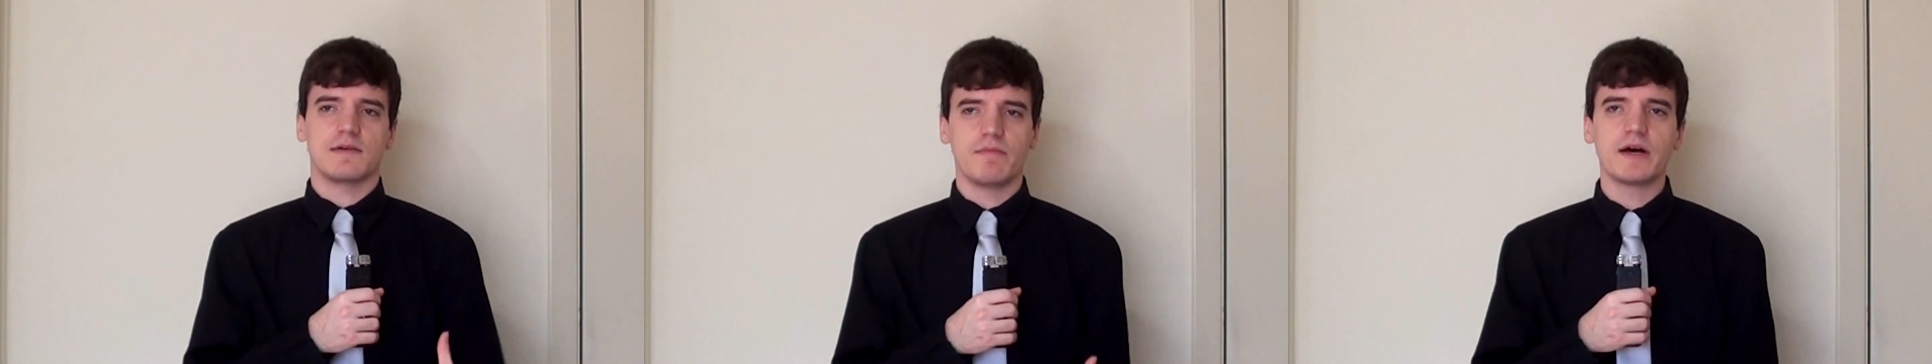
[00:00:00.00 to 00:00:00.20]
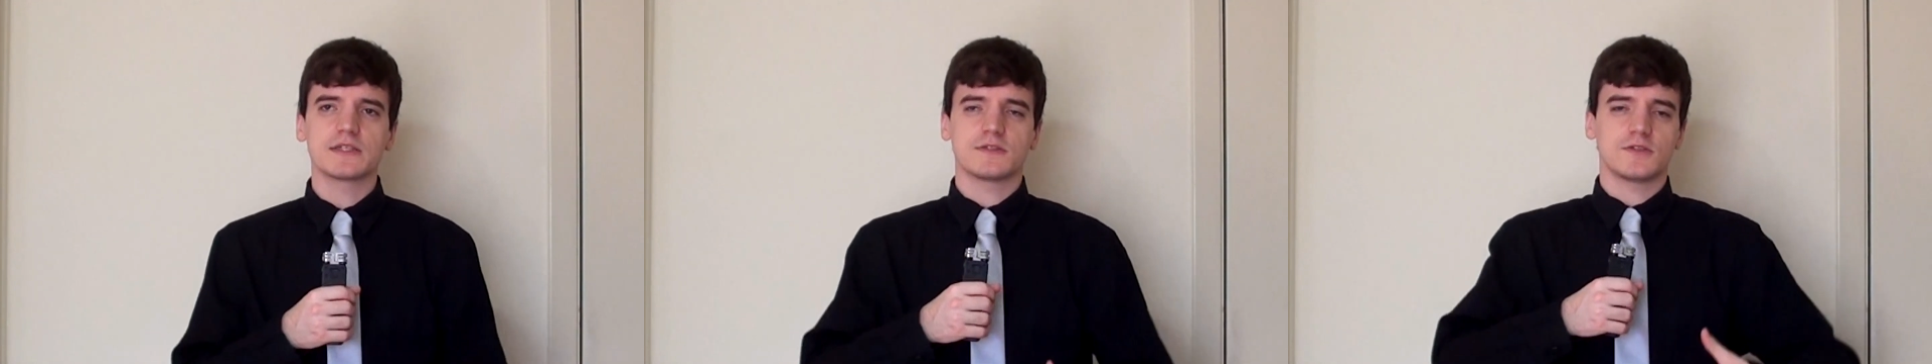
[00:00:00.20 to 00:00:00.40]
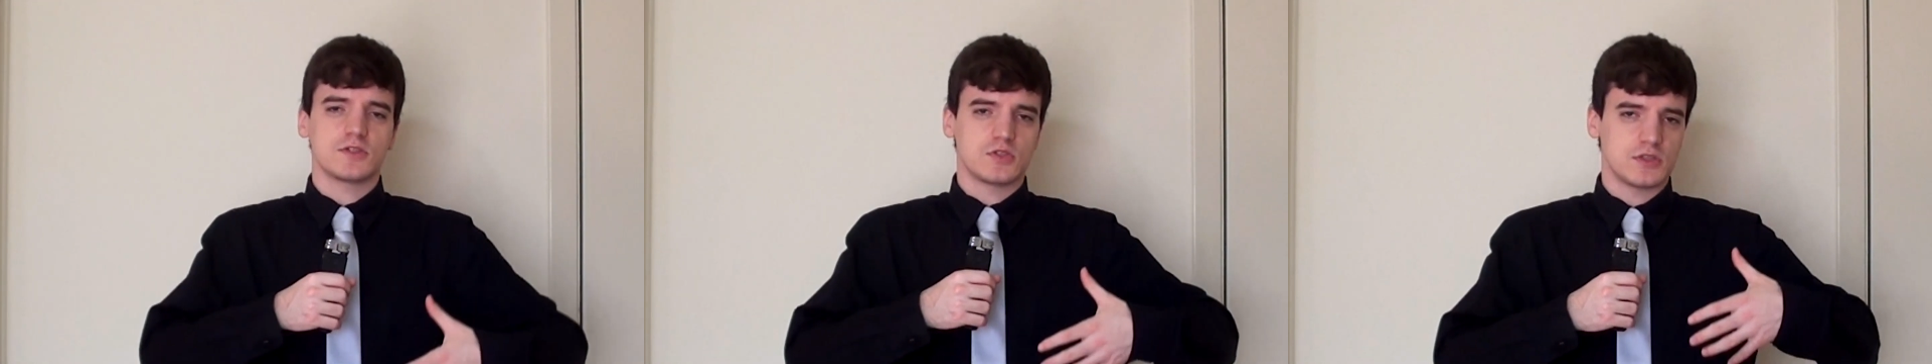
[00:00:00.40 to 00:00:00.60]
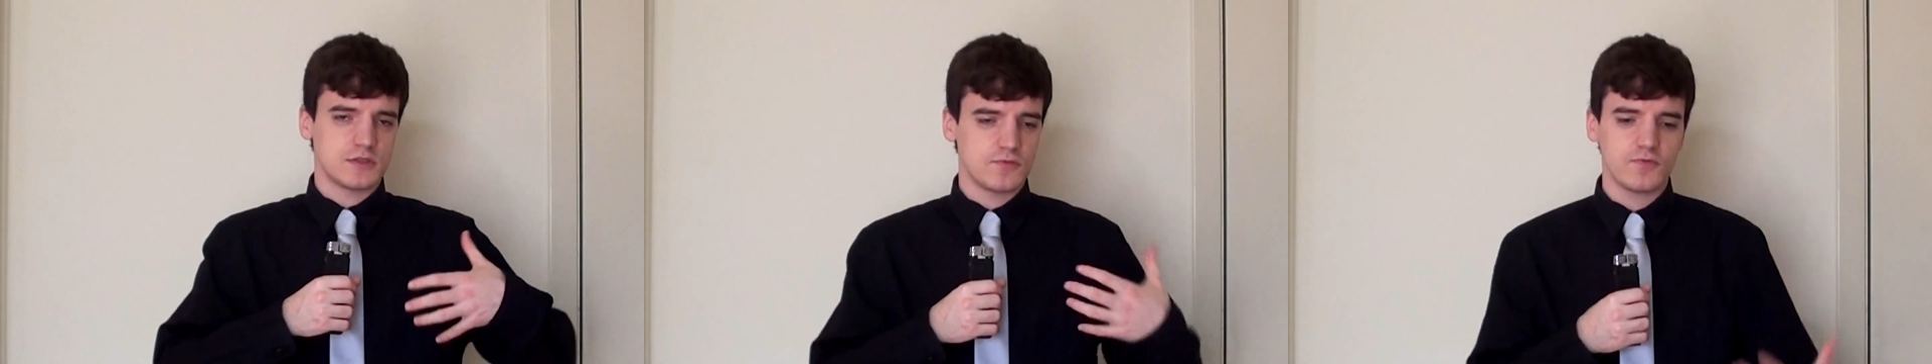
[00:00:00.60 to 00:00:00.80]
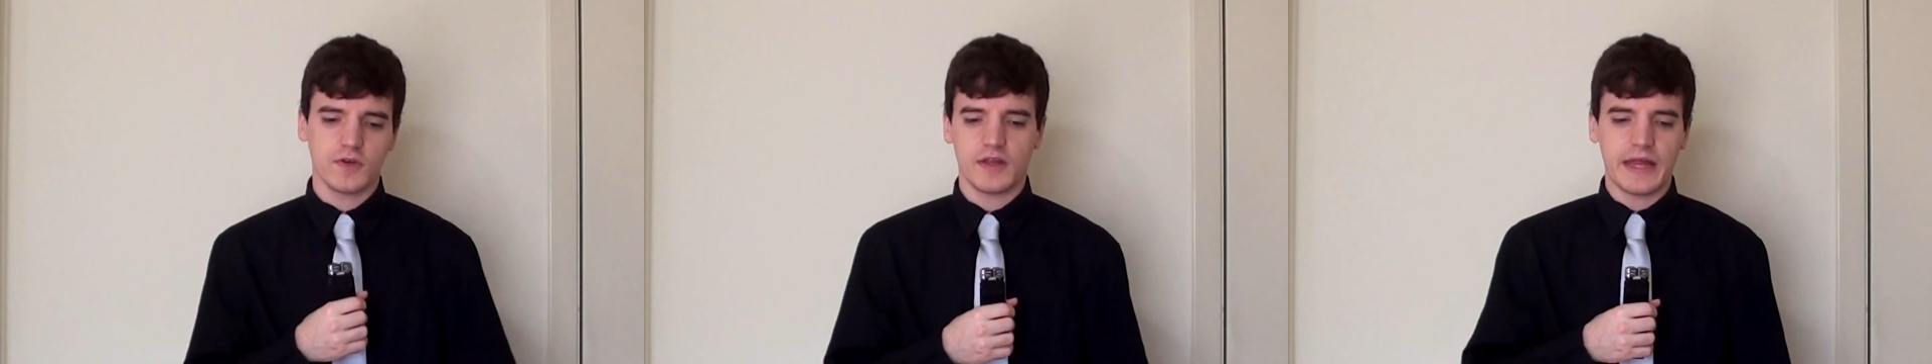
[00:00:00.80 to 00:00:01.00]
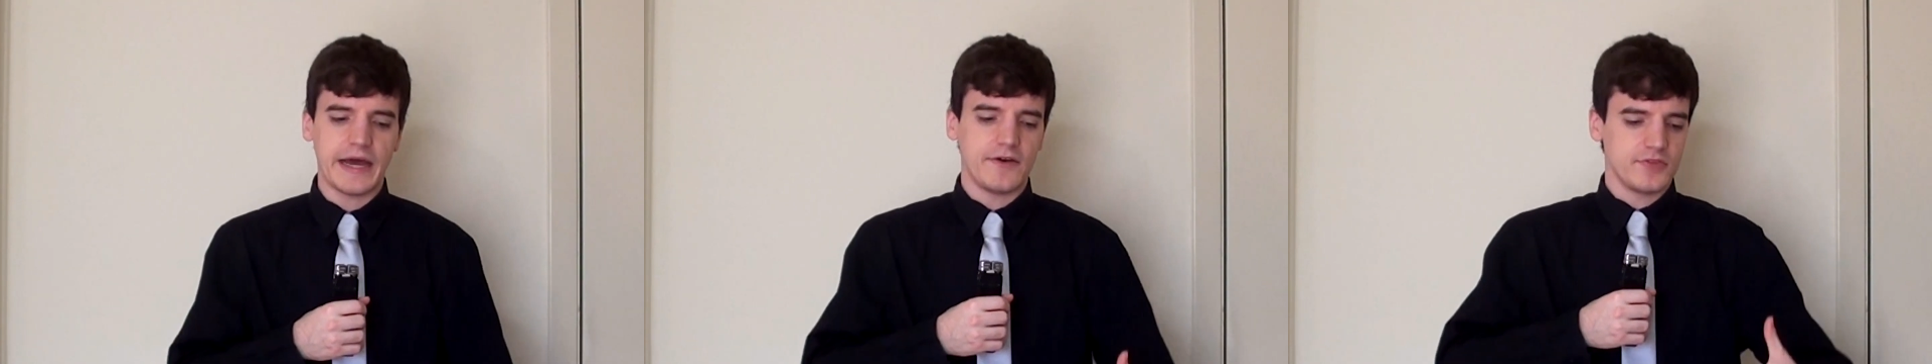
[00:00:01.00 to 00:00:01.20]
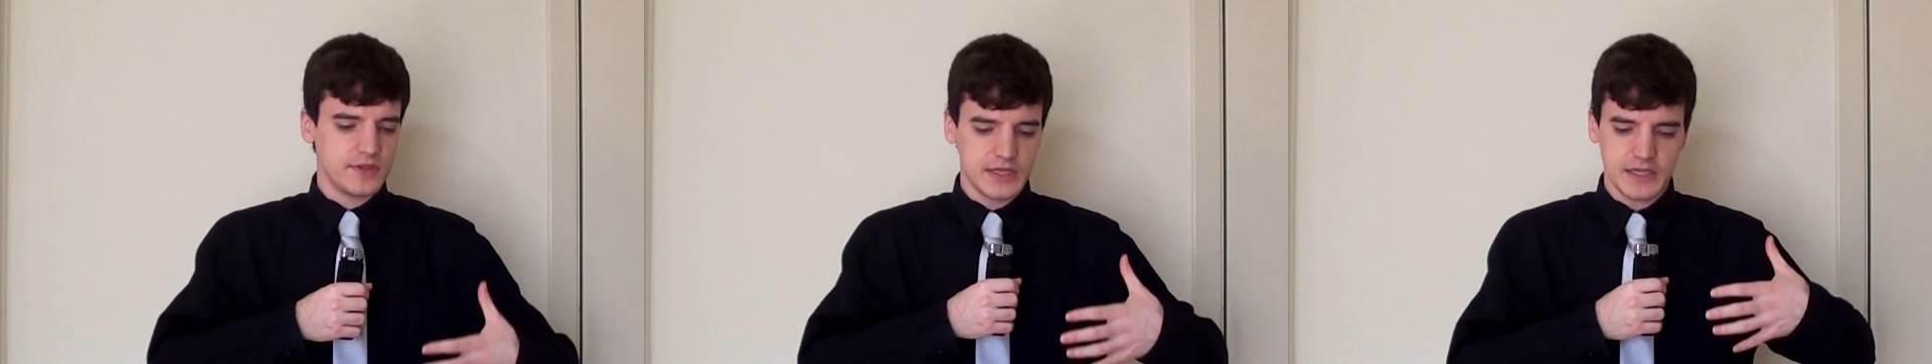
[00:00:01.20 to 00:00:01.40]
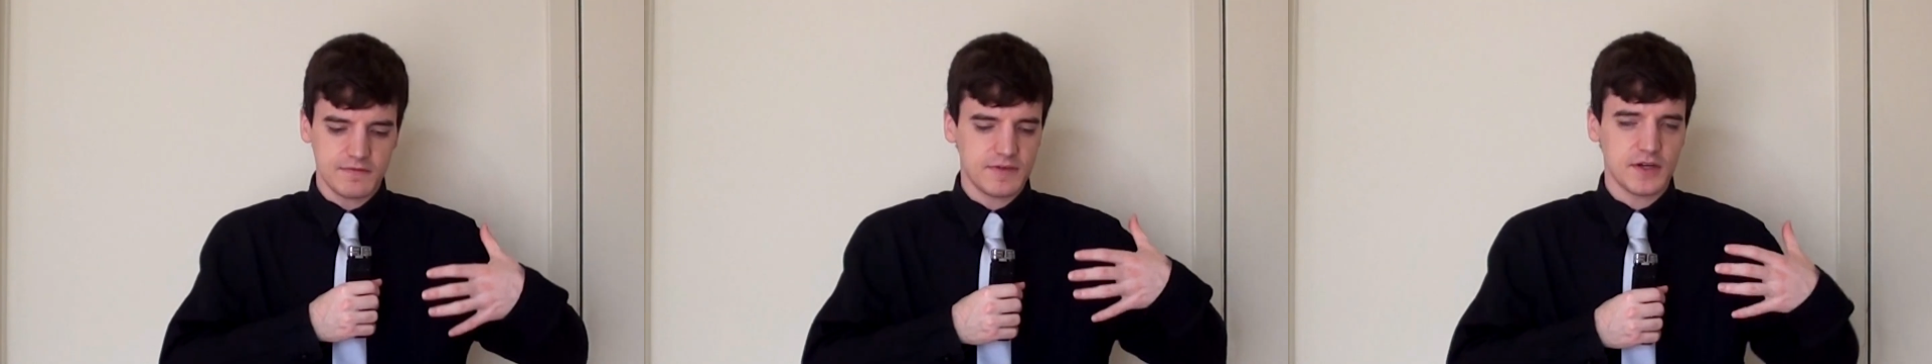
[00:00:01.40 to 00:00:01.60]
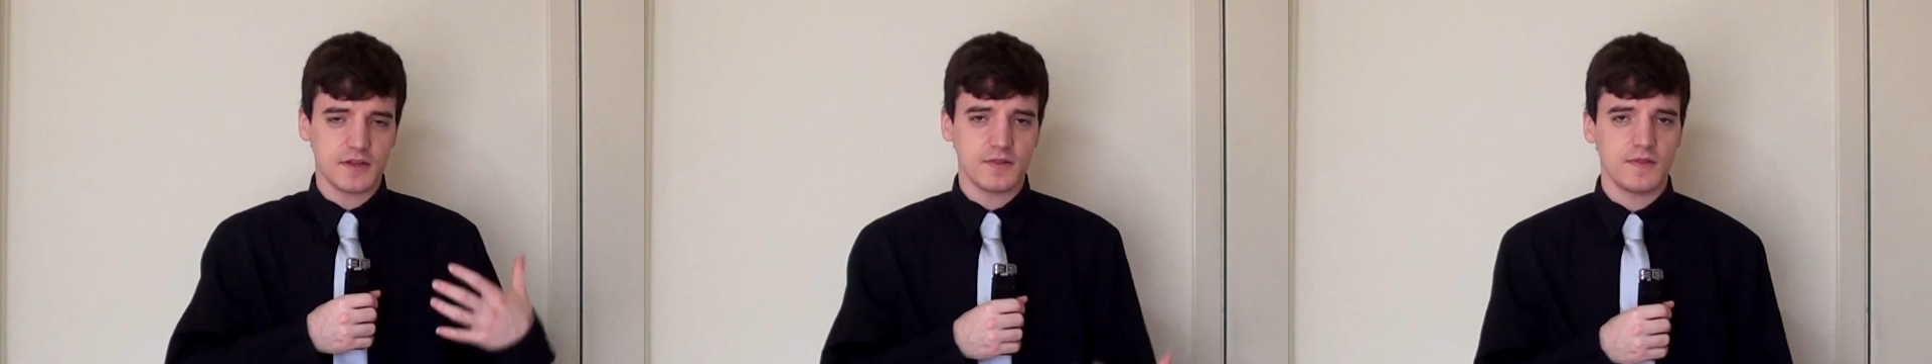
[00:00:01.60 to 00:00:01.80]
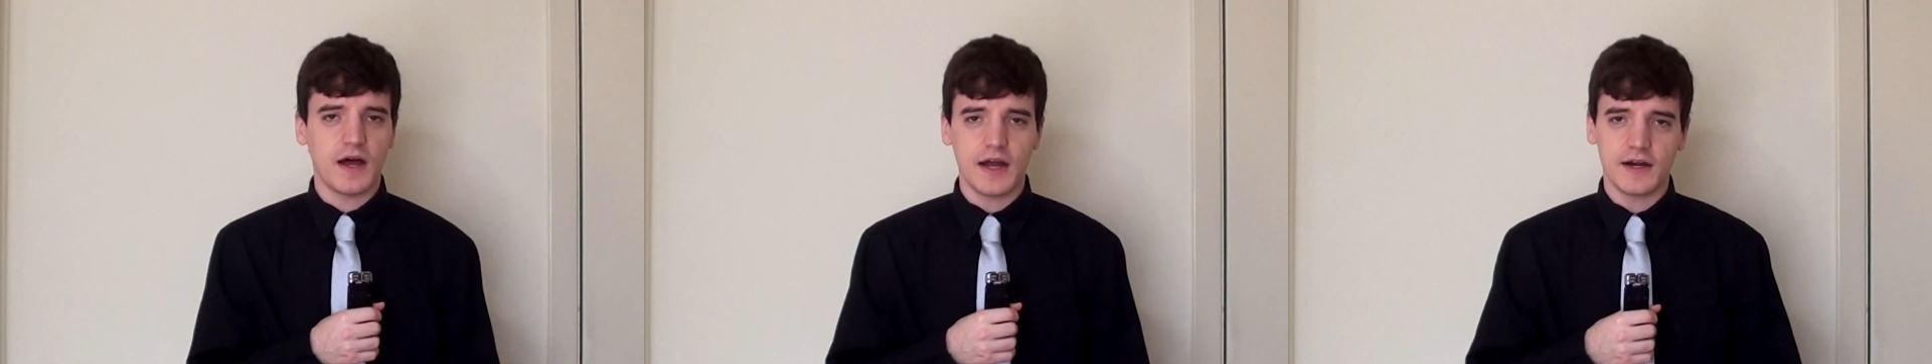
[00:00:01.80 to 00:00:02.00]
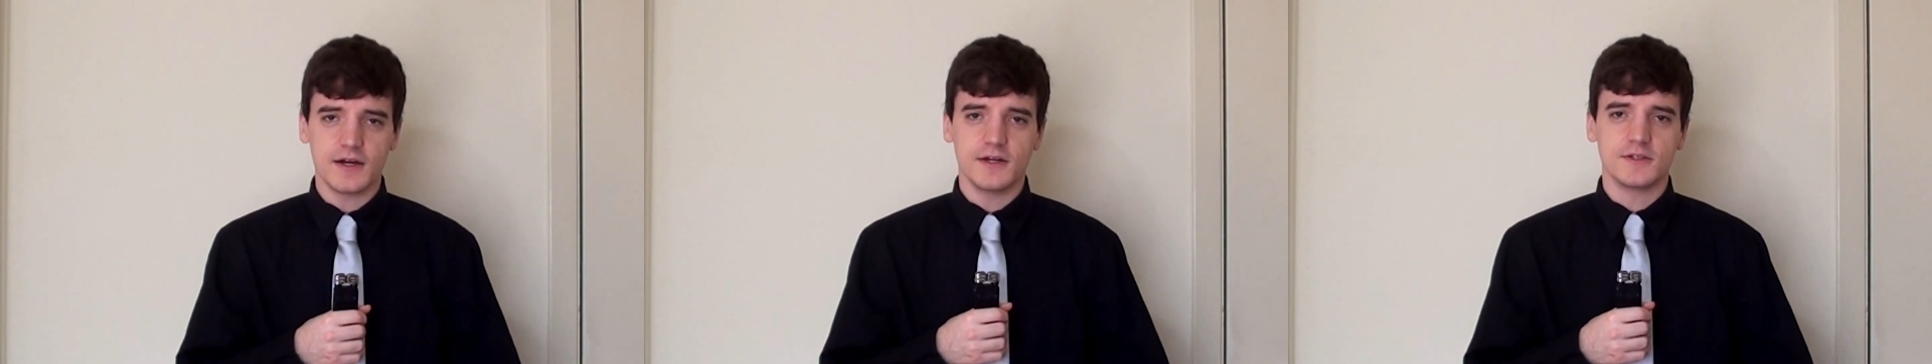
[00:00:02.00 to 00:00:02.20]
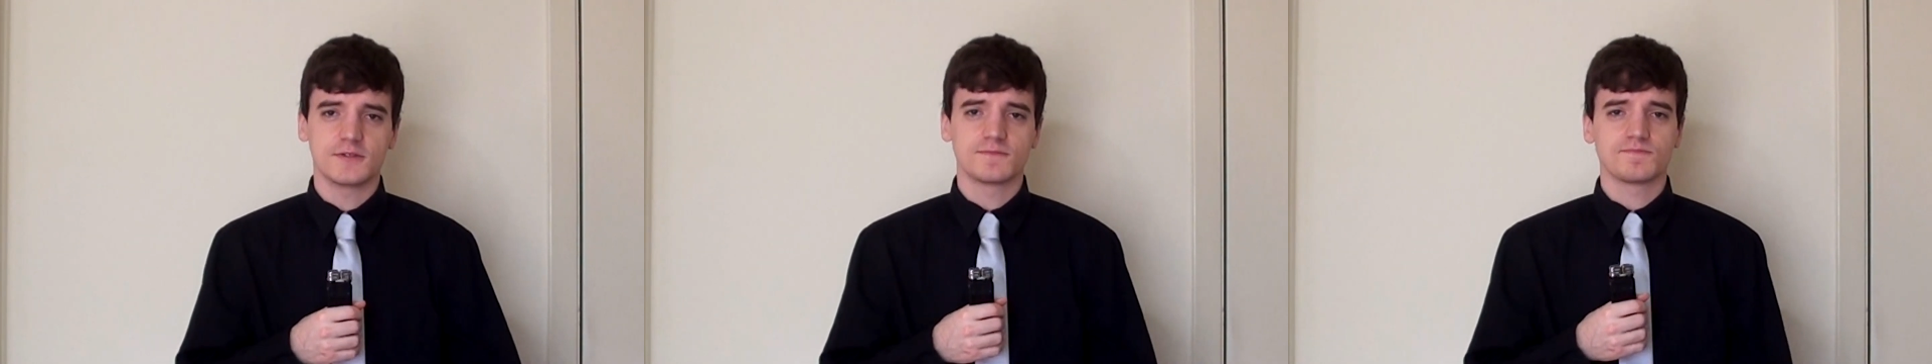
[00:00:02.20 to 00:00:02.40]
muscles just fill out and they get very large.